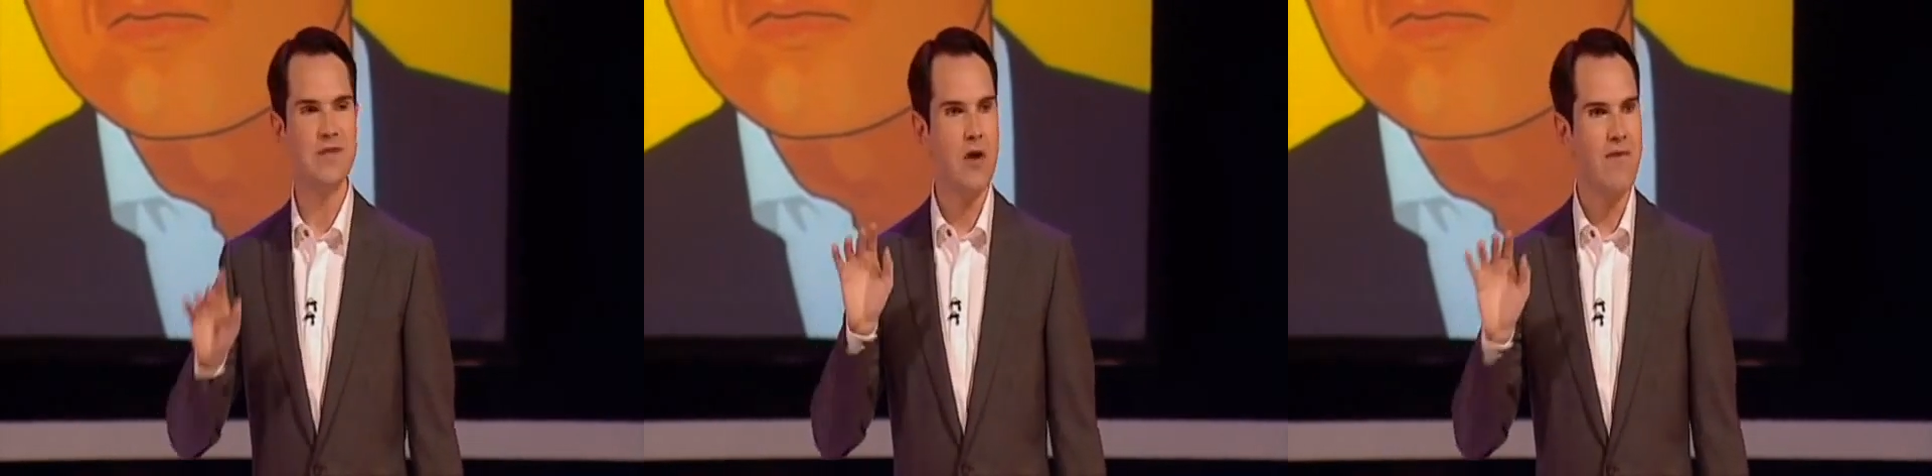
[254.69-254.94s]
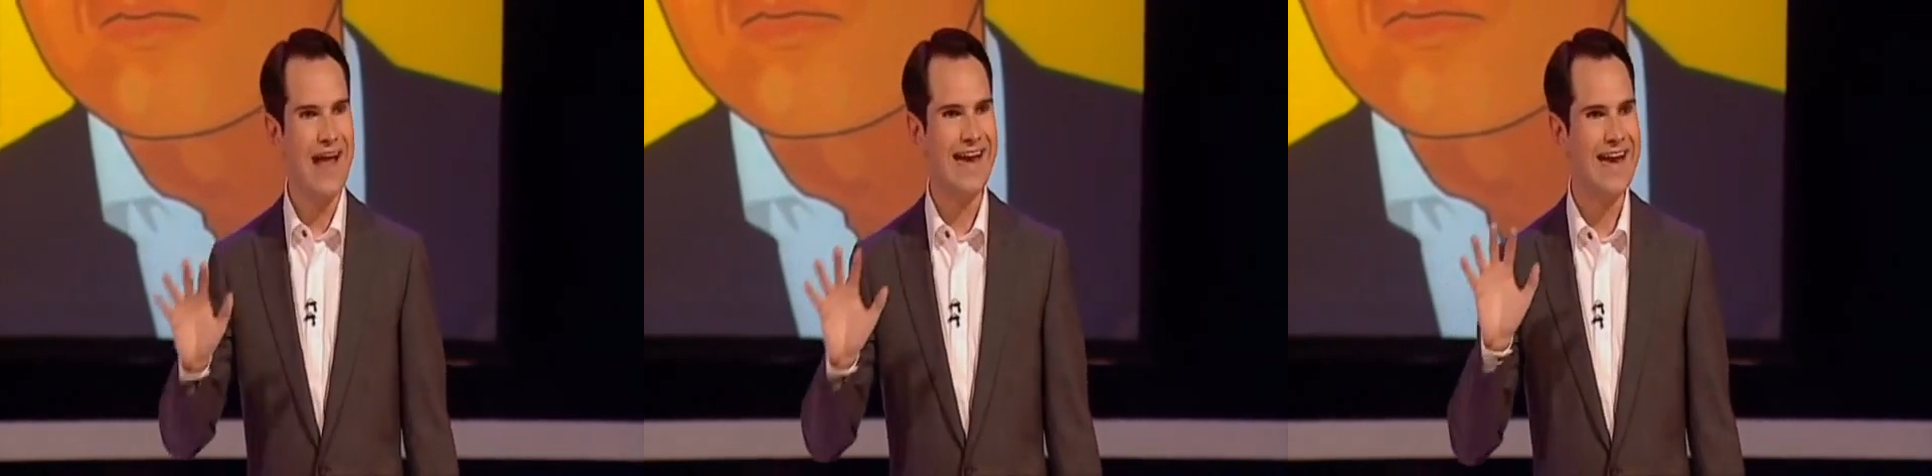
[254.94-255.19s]

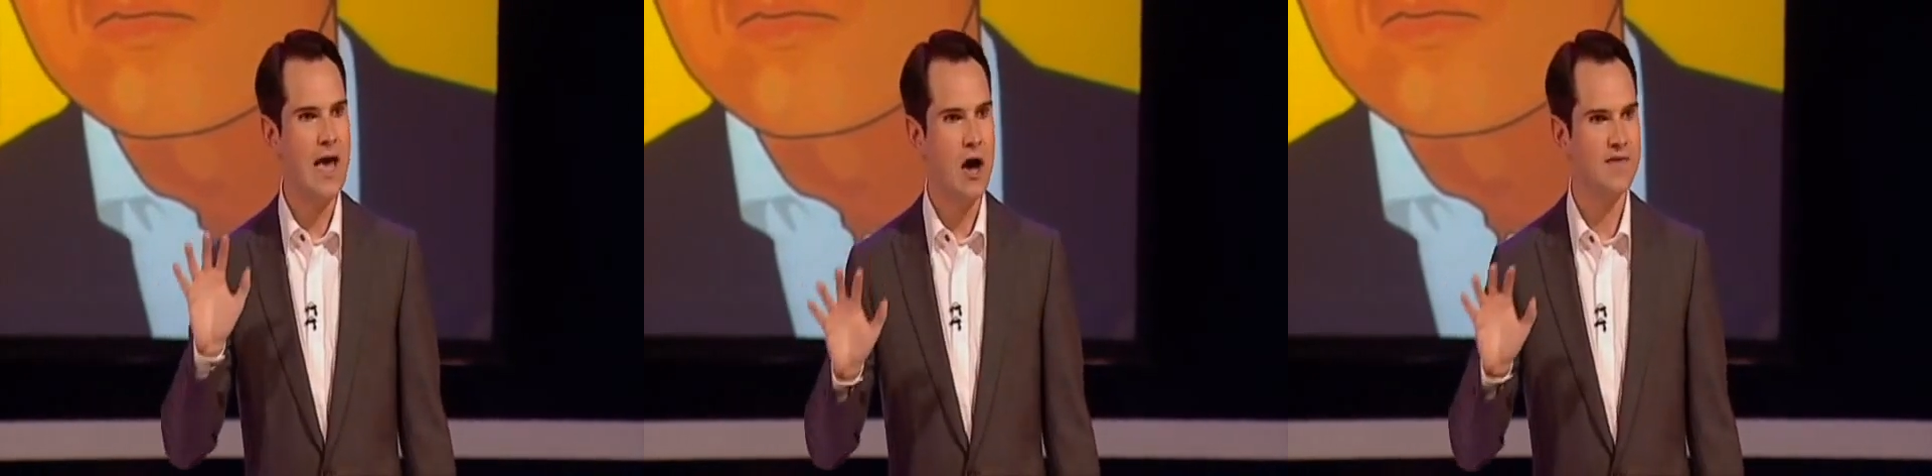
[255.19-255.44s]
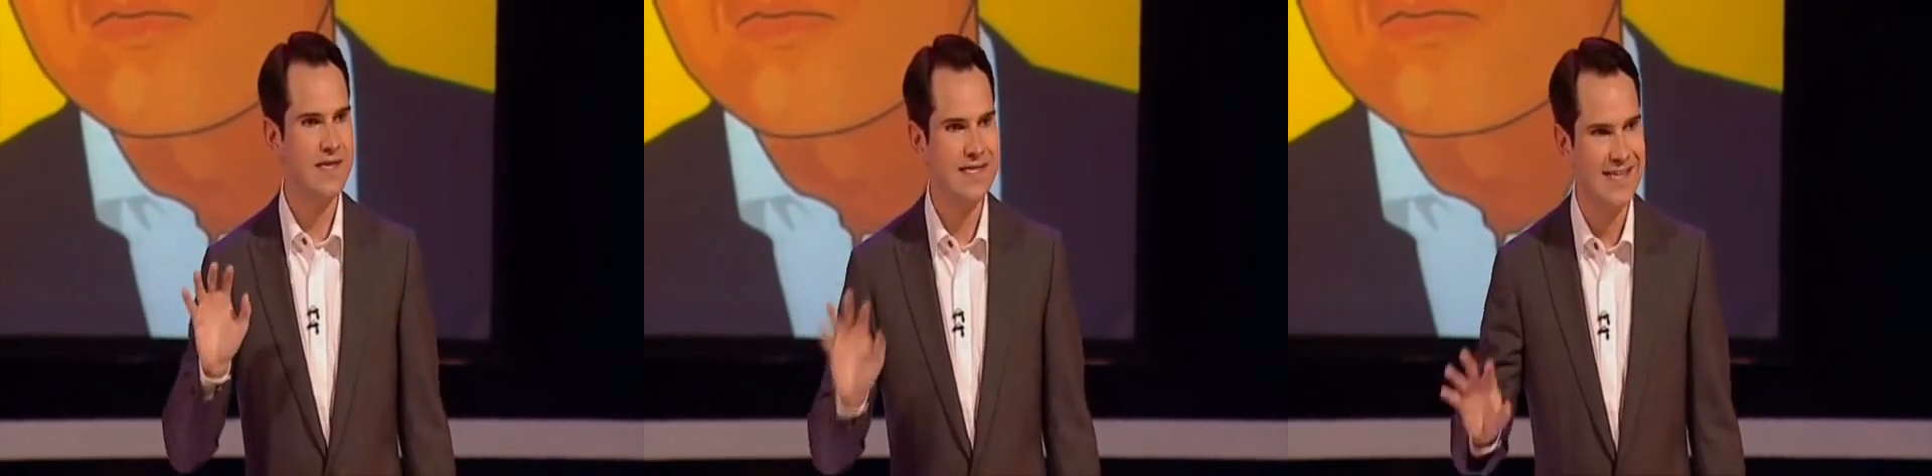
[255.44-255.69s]
directly
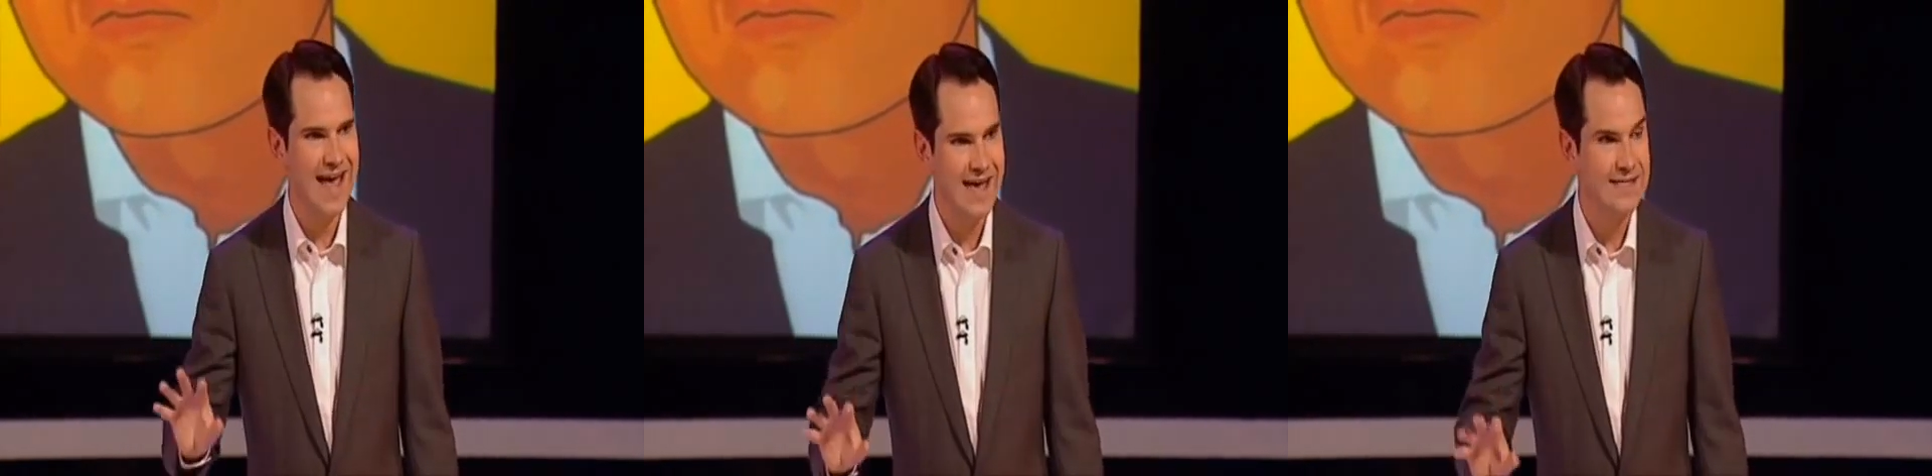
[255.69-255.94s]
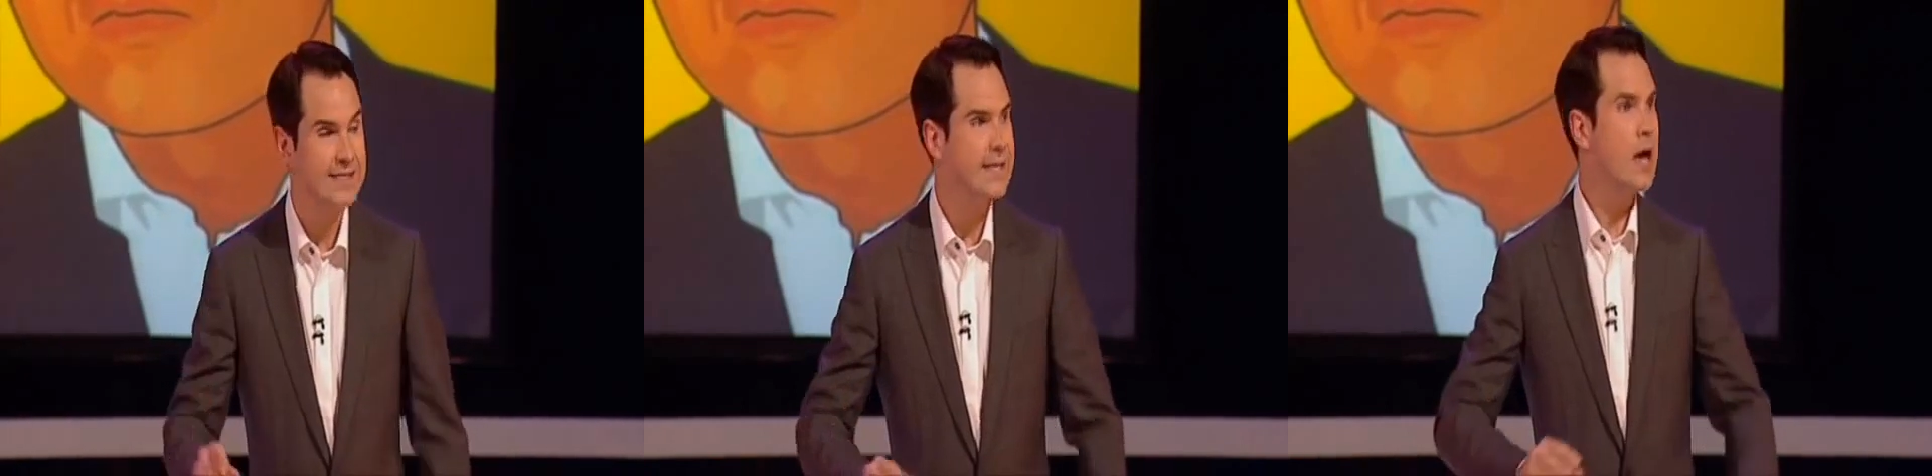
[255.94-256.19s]
after
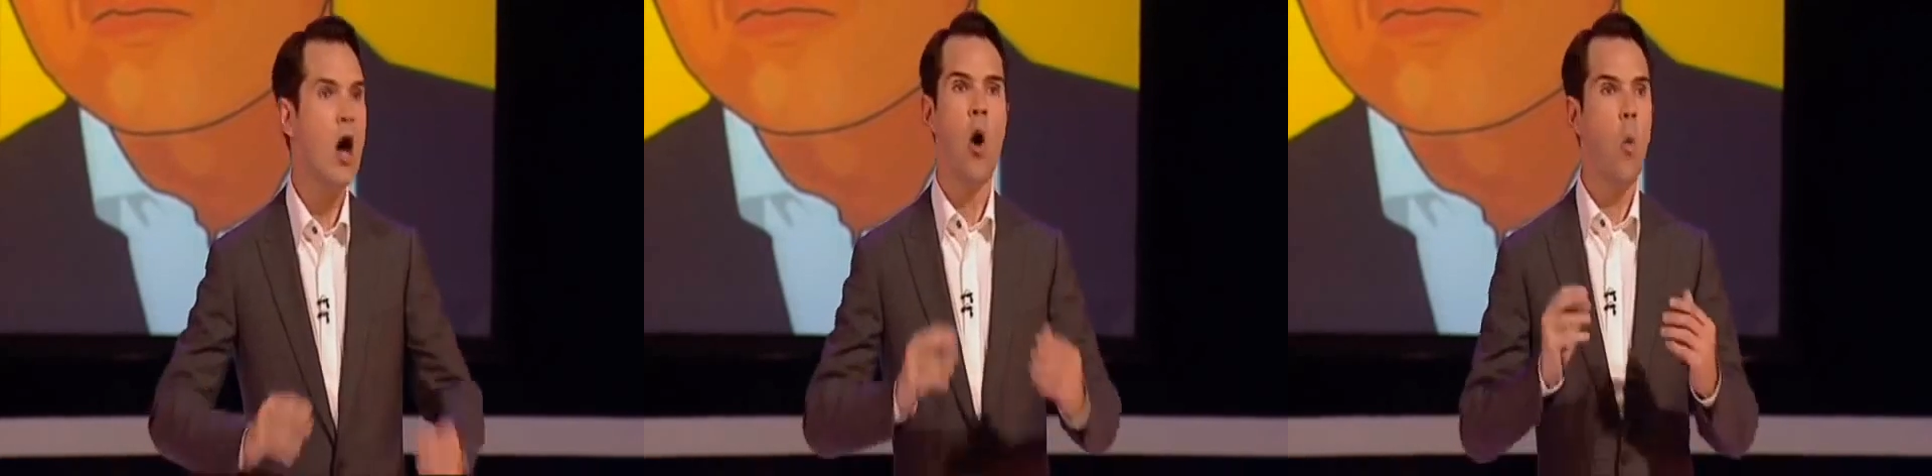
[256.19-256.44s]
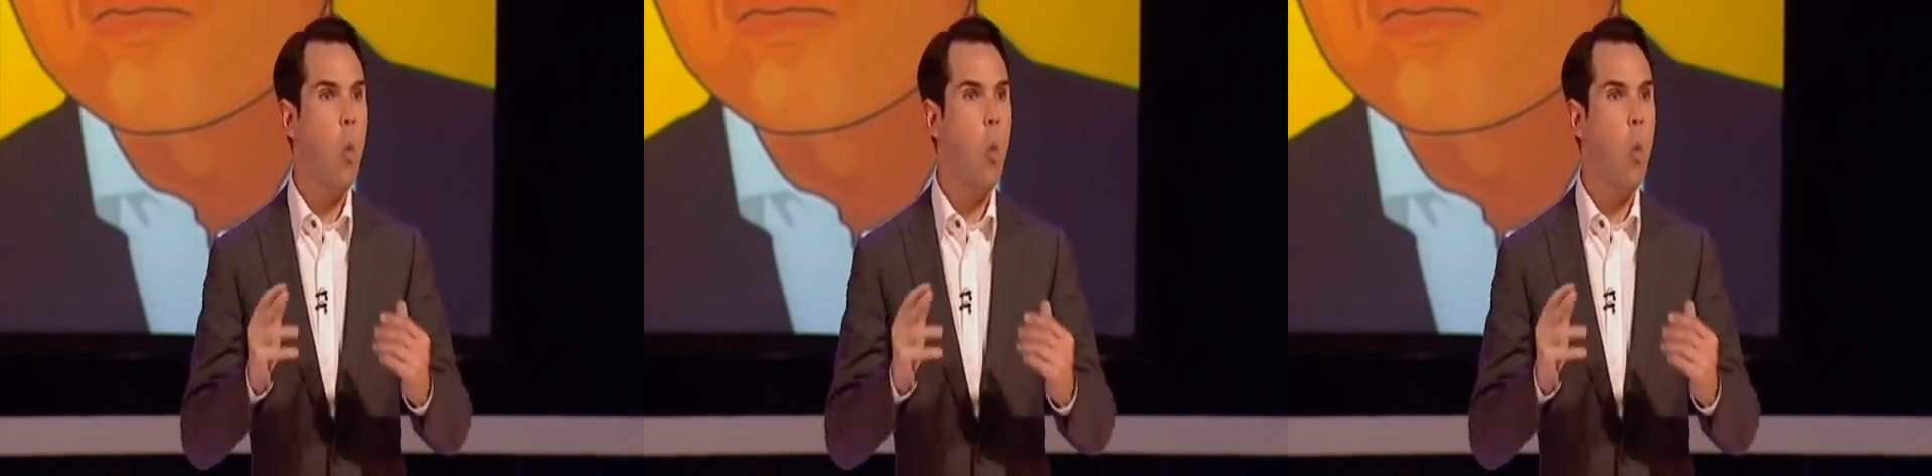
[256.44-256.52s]
sex,